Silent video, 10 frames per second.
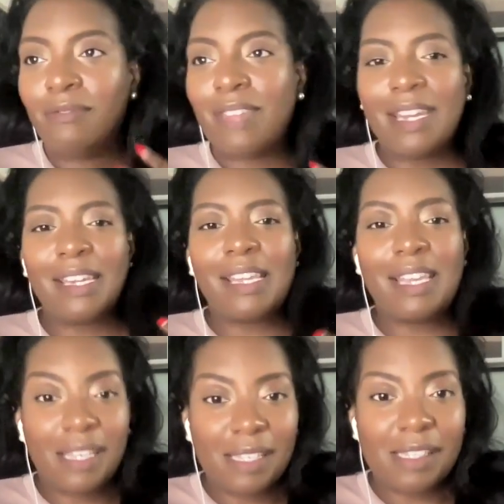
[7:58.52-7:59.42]
than it
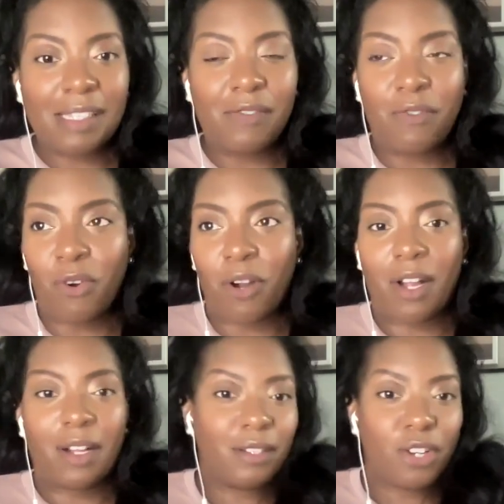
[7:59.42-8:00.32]
is
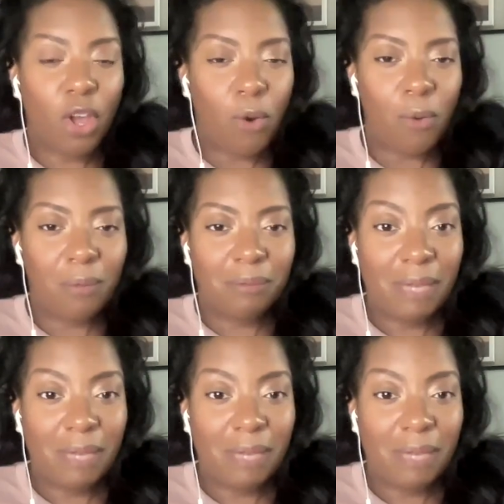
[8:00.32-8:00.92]
for you know